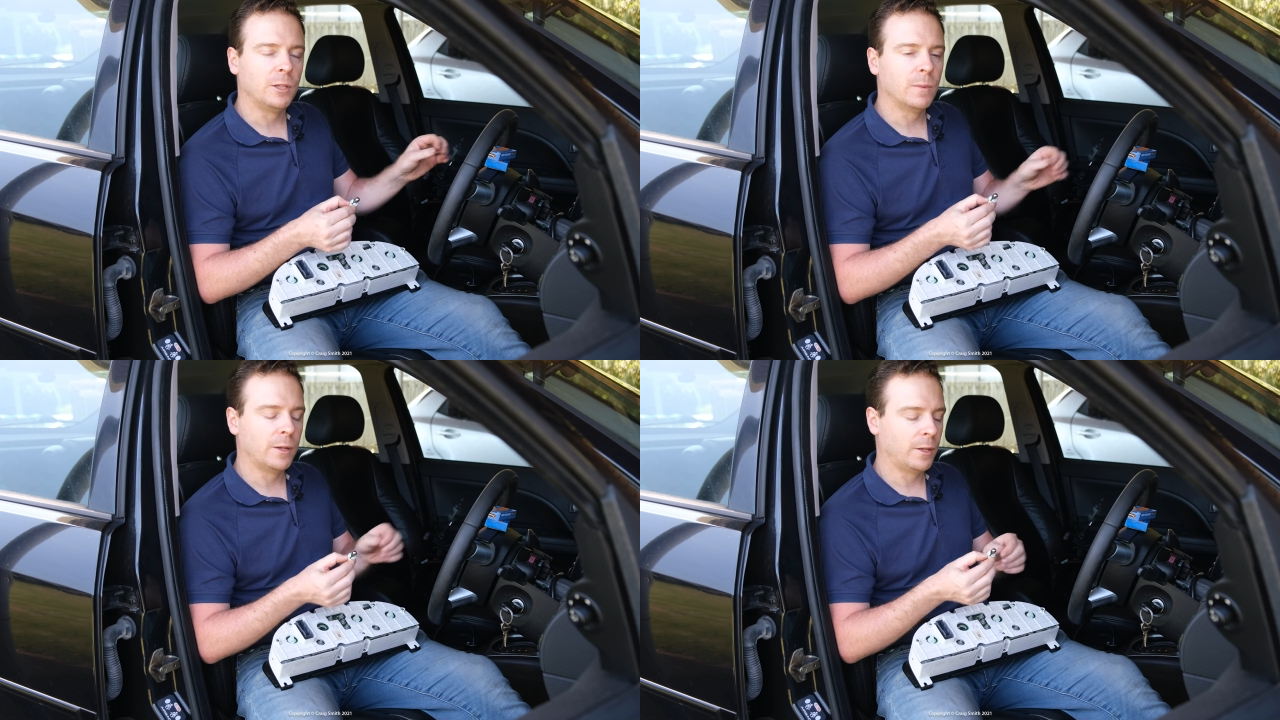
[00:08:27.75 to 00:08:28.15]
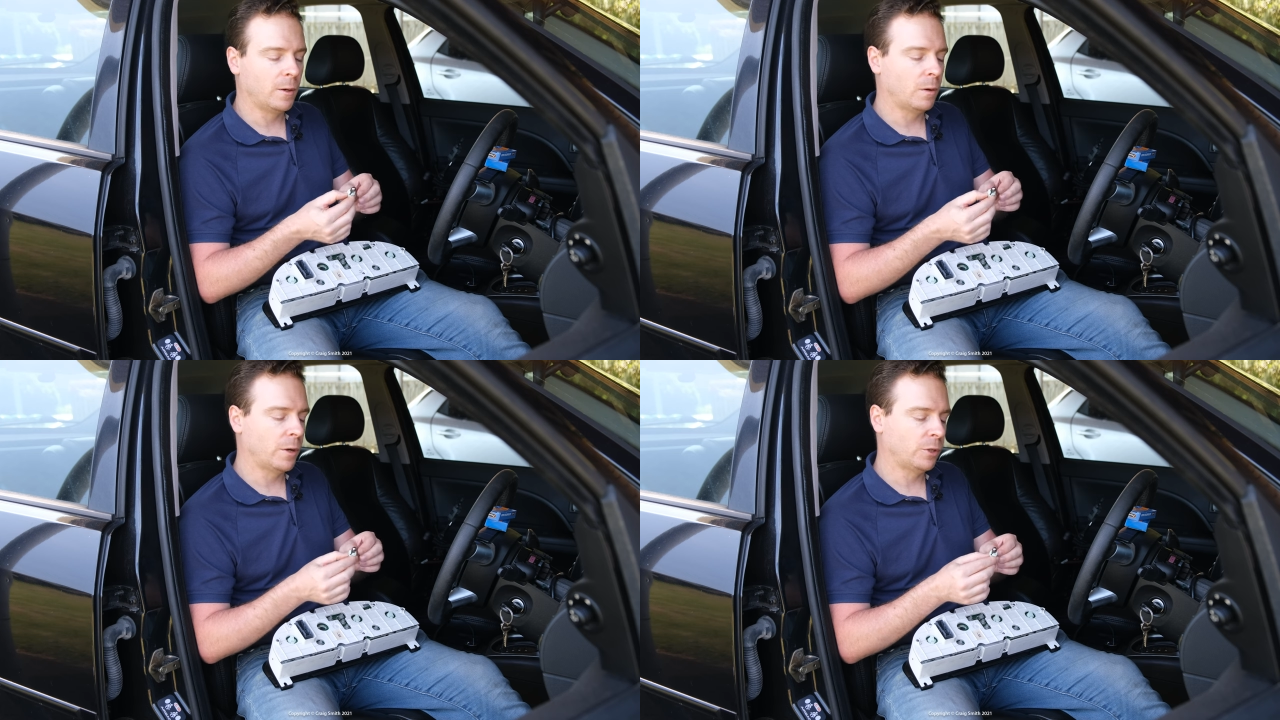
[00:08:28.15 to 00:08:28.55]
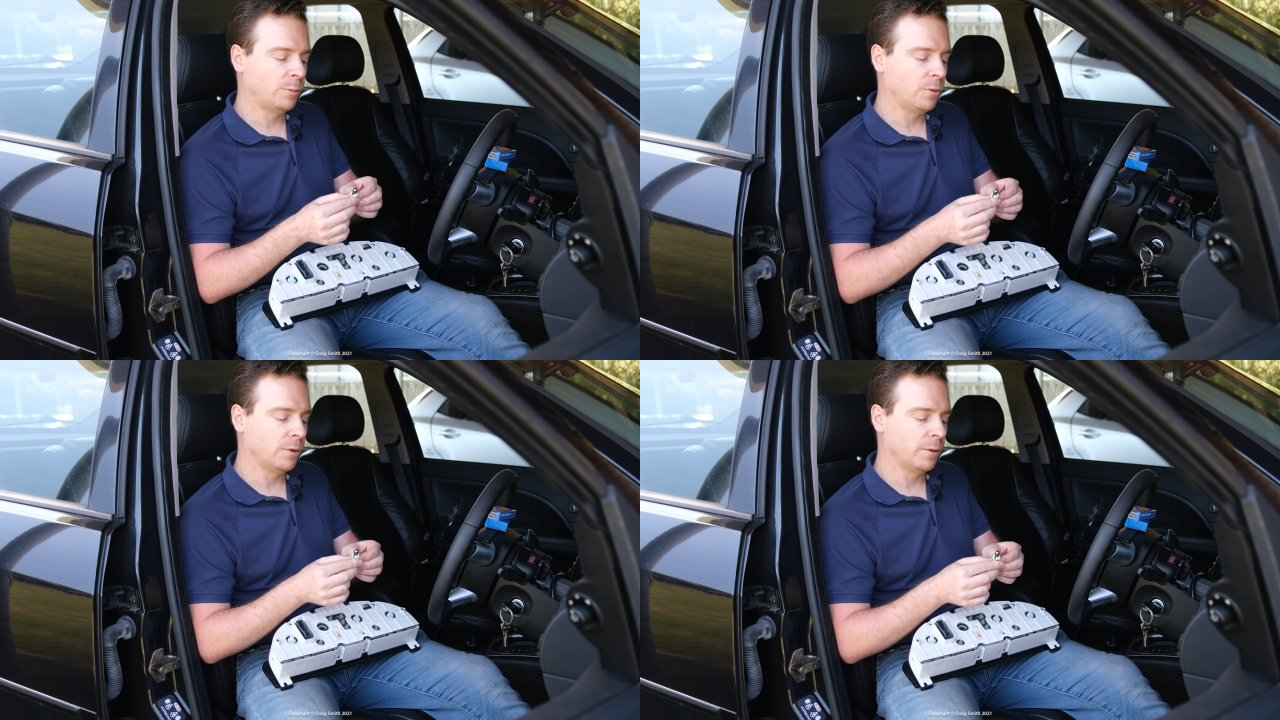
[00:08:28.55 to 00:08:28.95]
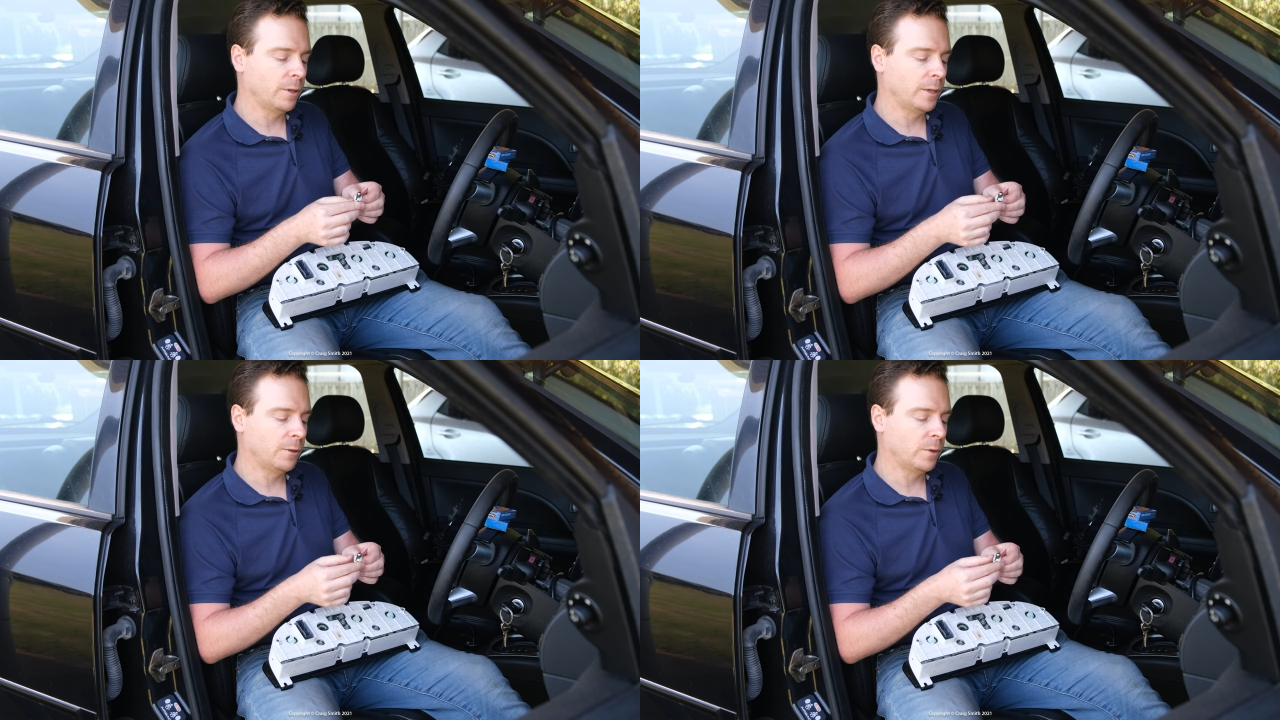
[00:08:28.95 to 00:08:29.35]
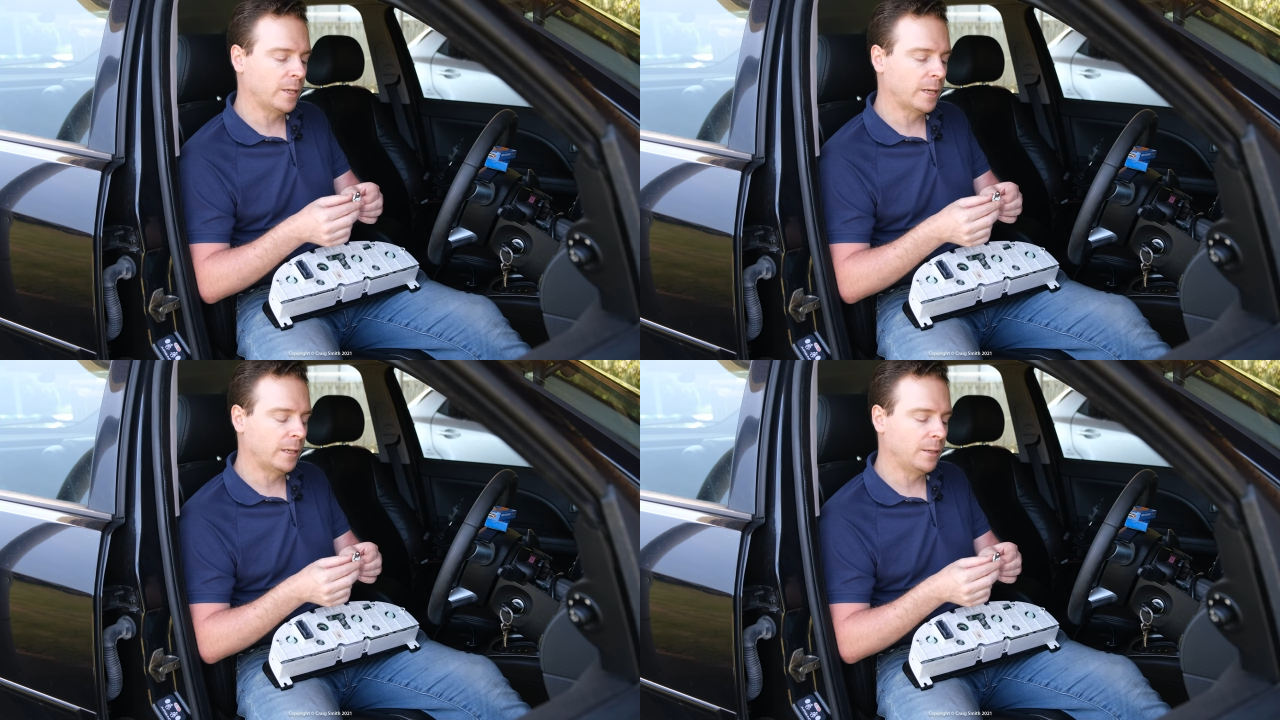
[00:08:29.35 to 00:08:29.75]
so you might think, oh, I'll just put the
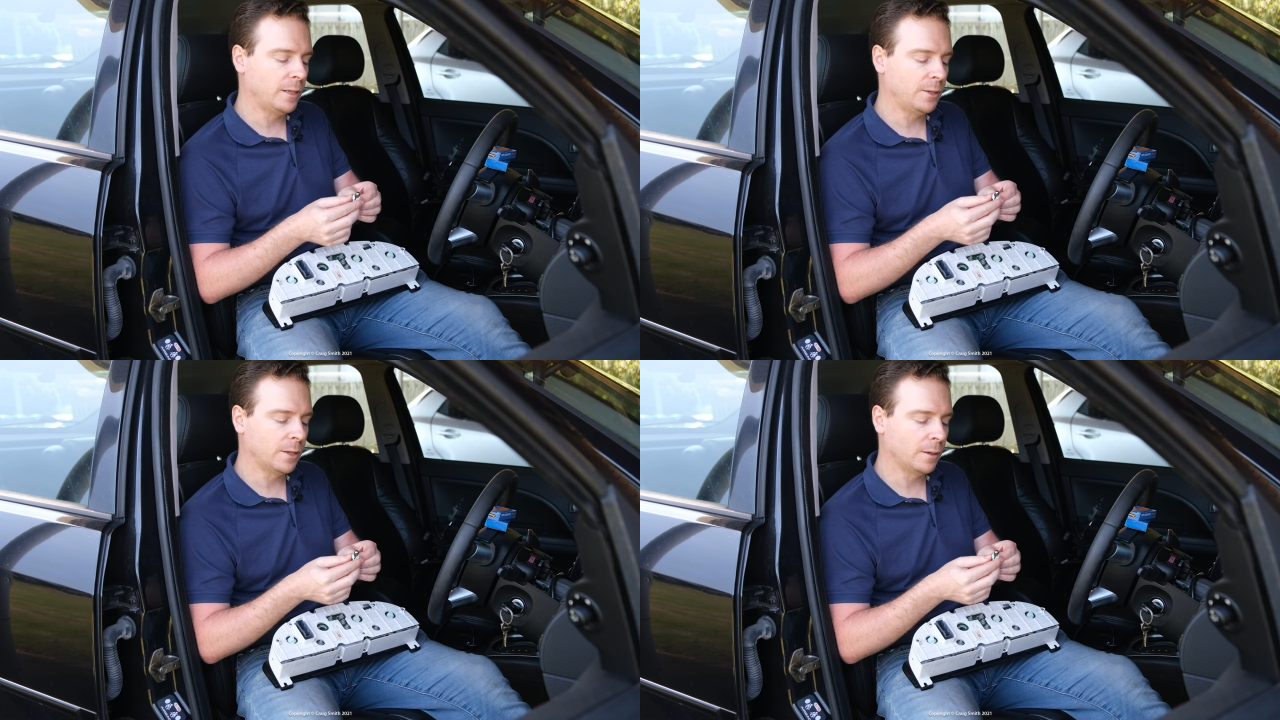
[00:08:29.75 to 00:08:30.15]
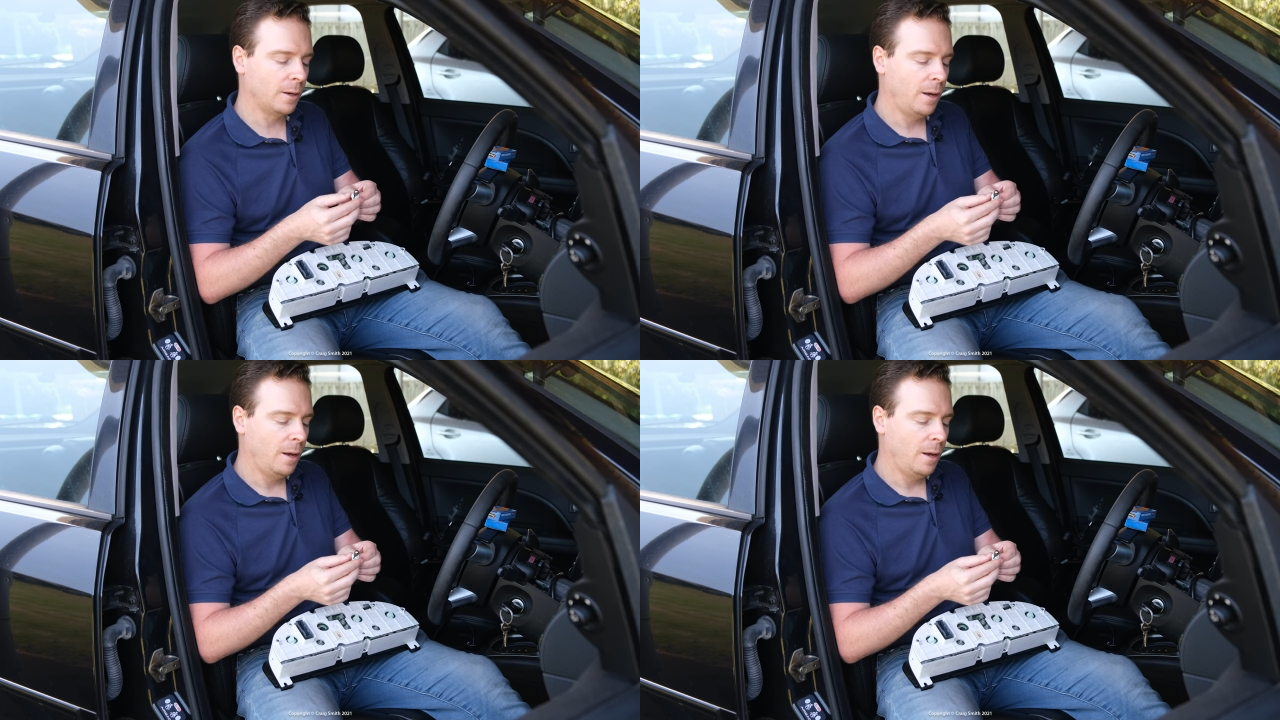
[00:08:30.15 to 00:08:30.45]
green L E Ds in,